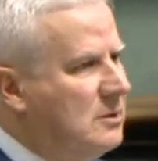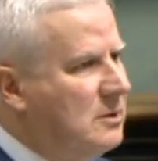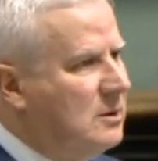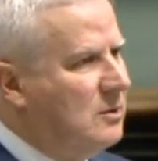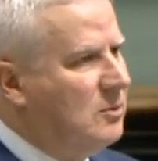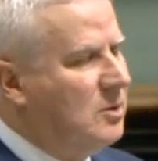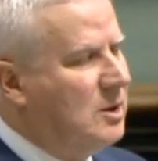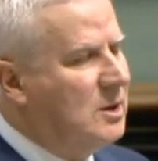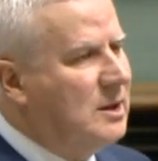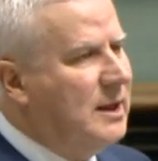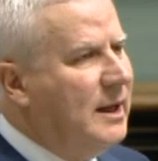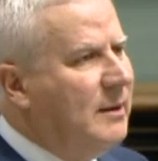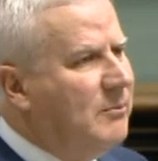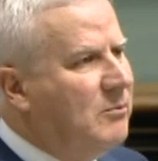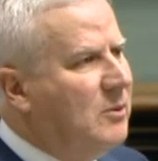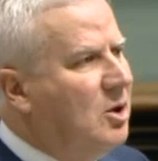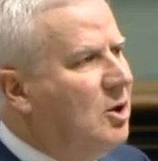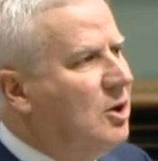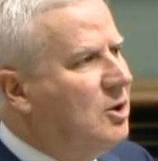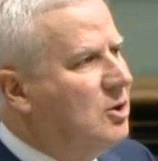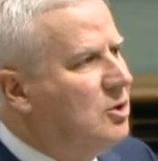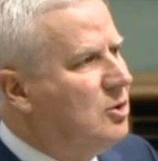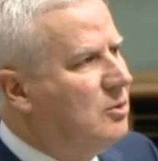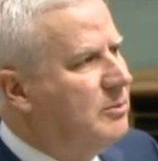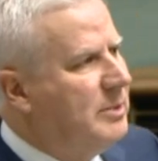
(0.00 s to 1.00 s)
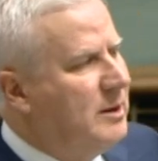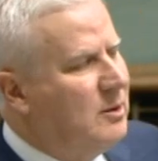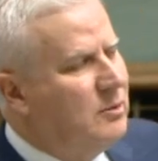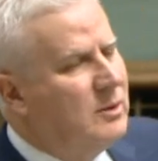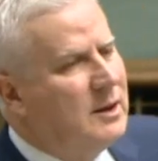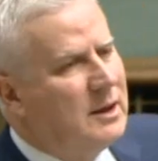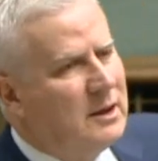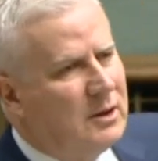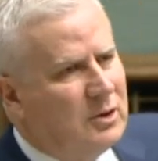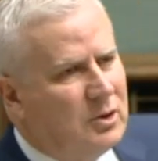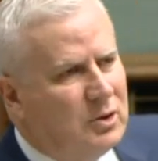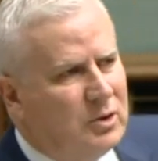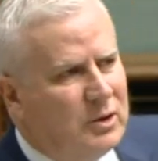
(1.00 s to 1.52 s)
Well, that might all be
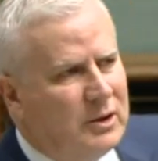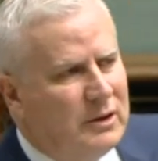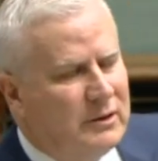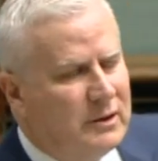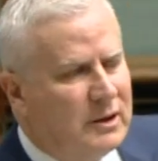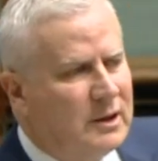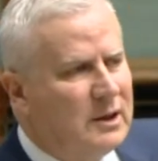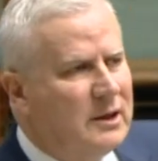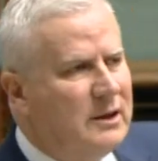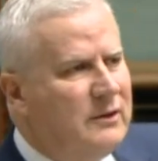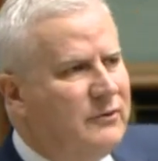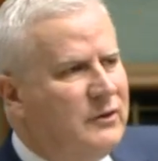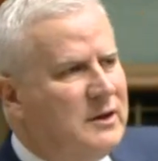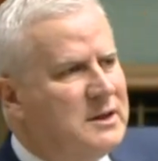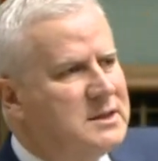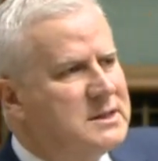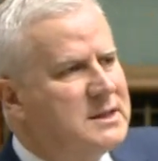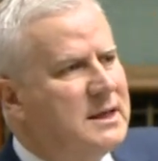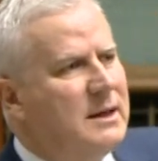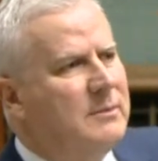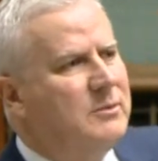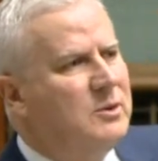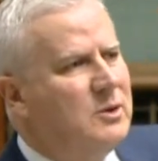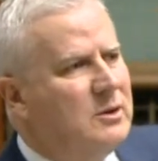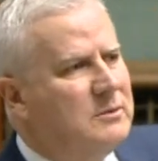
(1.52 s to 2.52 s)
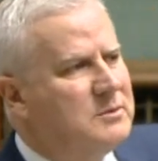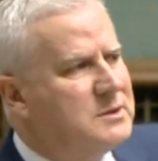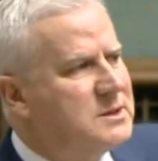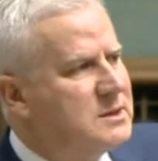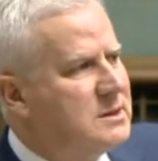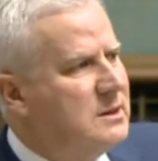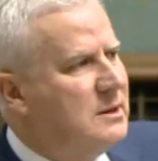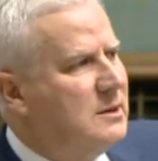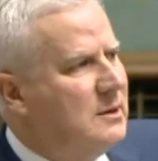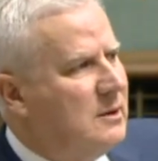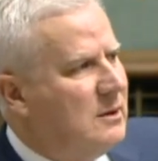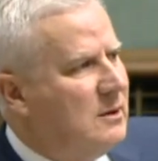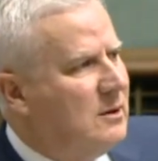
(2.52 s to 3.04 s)
well and good in the leafy suburbs
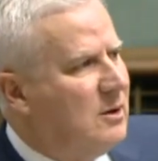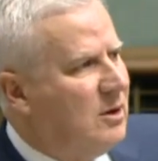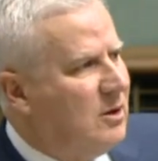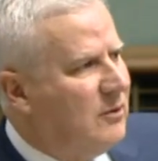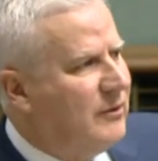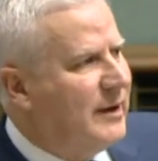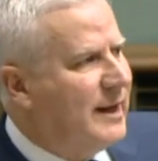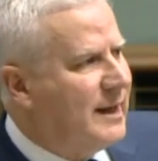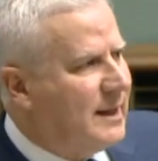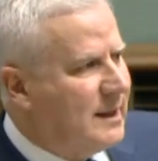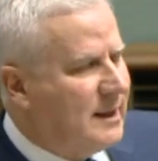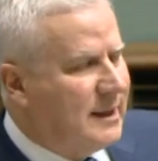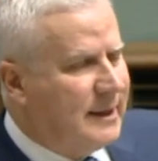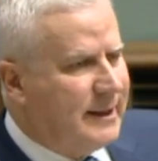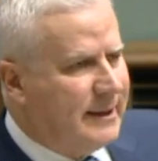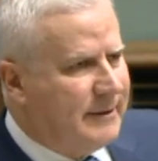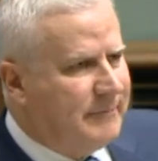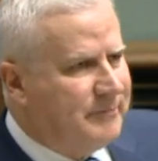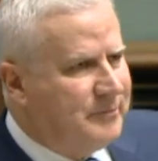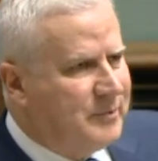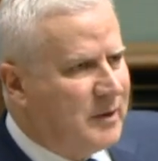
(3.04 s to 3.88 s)
of Adelaide,